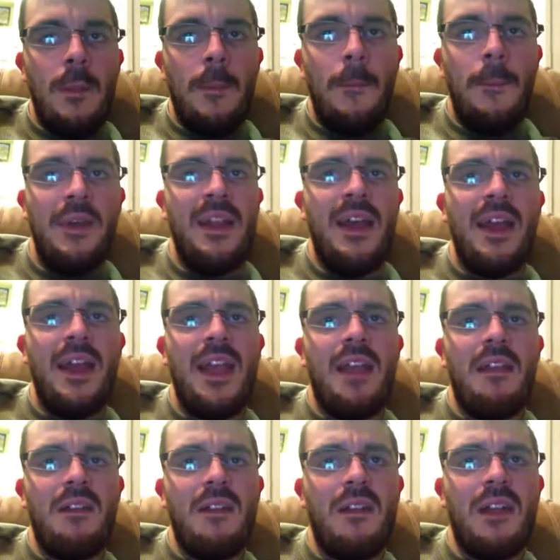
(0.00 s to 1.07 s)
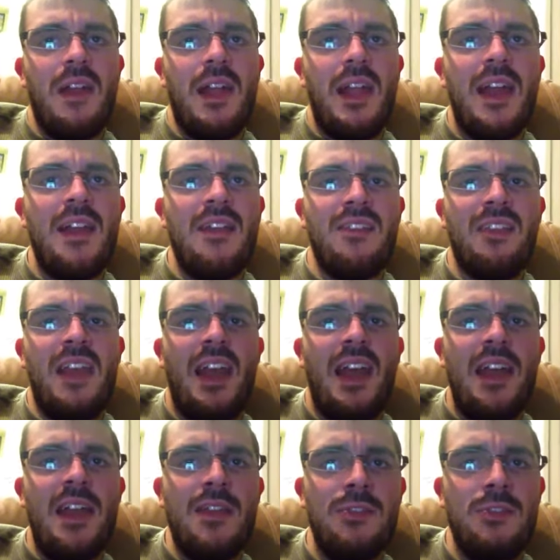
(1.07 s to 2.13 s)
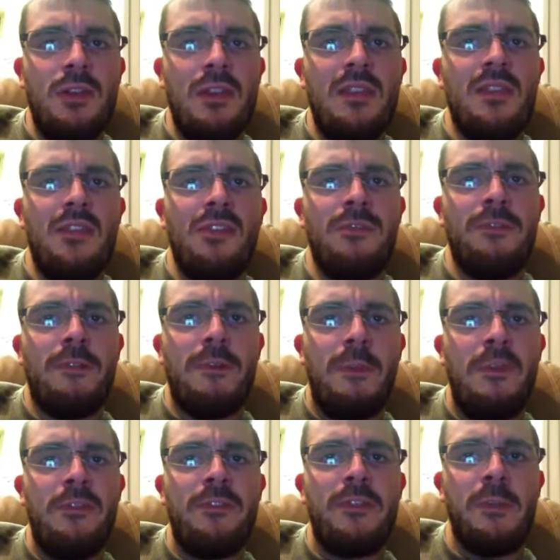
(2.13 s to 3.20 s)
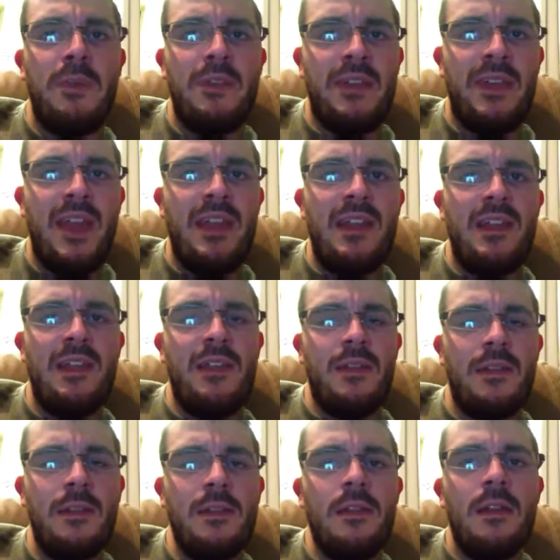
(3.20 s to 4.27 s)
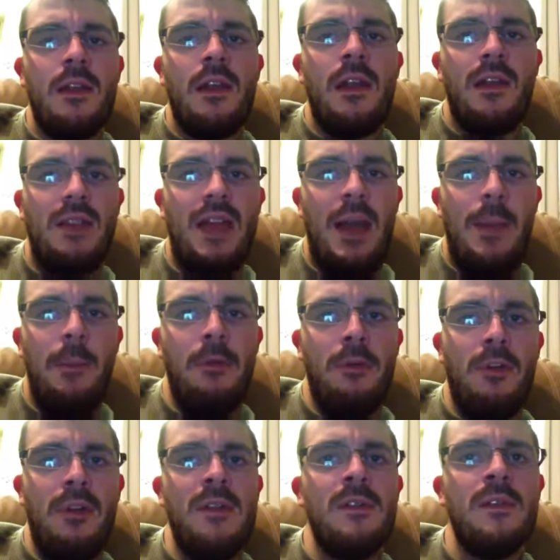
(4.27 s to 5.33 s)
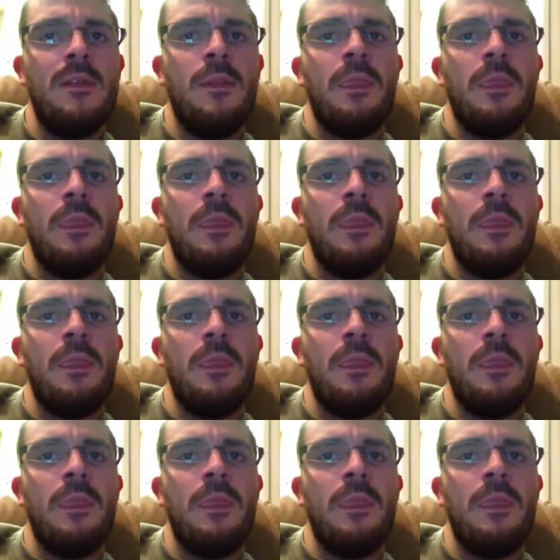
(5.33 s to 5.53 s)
But I gotta say, I enjoy this form of communicating a lot more,